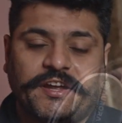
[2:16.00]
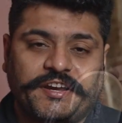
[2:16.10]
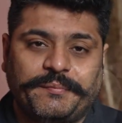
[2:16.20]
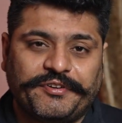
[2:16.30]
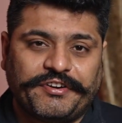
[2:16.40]

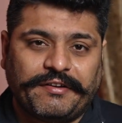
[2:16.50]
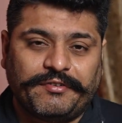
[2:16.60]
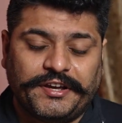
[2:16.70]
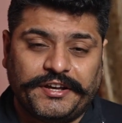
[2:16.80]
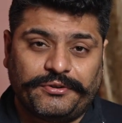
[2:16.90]
dynamic
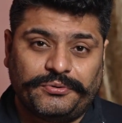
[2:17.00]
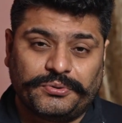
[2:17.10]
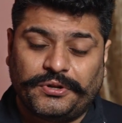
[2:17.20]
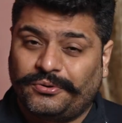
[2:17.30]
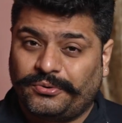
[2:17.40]
driver here
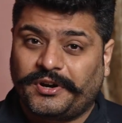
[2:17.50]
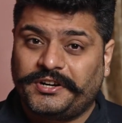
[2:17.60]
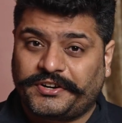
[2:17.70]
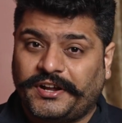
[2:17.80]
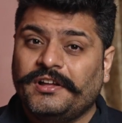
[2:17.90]
onto the Aurora
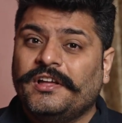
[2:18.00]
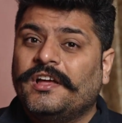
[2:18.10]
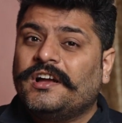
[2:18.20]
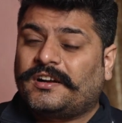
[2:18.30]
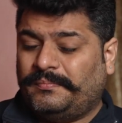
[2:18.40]
Ultra
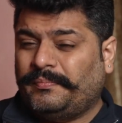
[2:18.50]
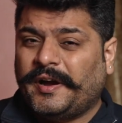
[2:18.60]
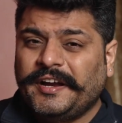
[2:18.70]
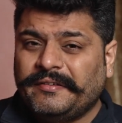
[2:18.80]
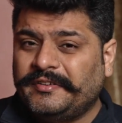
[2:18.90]

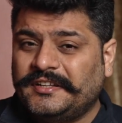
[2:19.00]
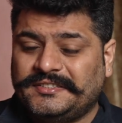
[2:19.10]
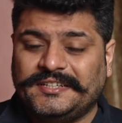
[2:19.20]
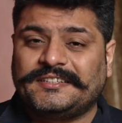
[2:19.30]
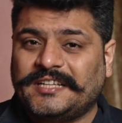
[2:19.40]
combined with a
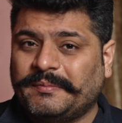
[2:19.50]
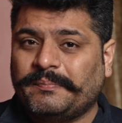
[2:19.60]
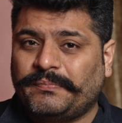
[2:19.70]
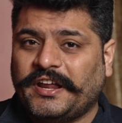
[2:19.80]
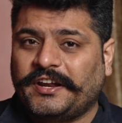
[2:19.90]

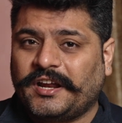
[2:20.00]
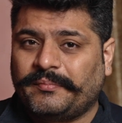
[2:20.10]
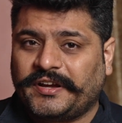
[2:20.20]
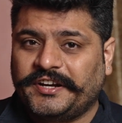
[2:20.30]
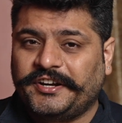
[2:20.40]
6mm planar
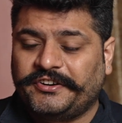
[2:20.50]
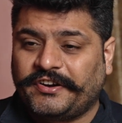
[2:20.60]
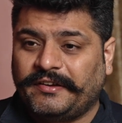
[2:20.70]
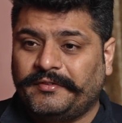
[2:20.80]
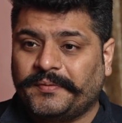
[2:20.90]
magnetic
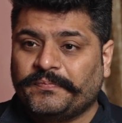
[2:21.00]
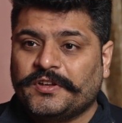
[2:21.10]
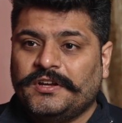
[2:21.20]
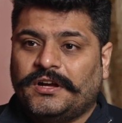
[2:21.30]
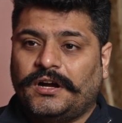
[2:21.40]
driver.
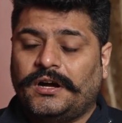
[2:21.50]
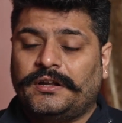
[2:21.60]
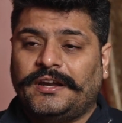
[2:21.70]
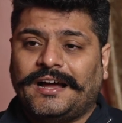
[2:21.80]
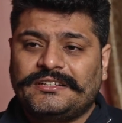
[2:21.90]

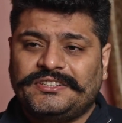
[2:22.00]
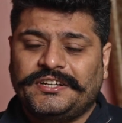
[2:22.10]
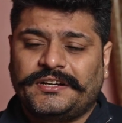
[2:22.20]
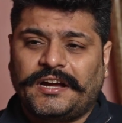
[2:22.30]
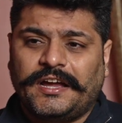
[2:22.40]
Last
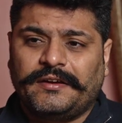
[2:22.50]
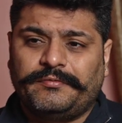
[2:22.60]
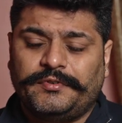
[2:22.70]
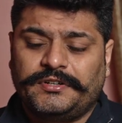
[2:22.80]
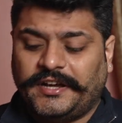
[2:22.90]
year, I
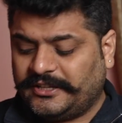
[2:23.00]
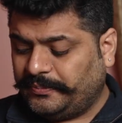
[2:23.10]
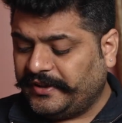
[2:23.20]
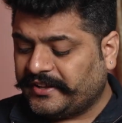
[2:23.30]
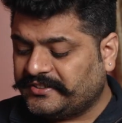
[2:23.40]
have
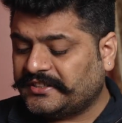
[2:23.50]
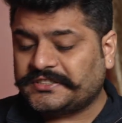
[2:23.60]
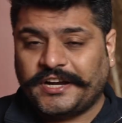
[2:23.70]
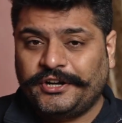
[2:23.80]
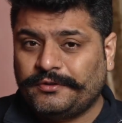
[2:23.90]
experienced
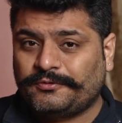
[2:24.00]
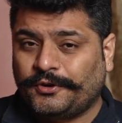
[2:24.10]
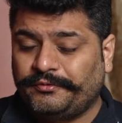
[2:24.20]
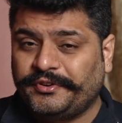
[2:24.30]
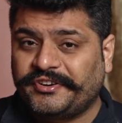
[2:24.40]
such kind of
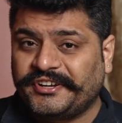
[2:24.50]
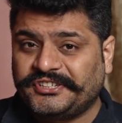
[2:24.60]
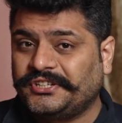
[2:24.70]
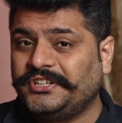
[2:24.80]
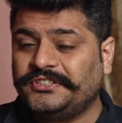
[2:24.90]
configuration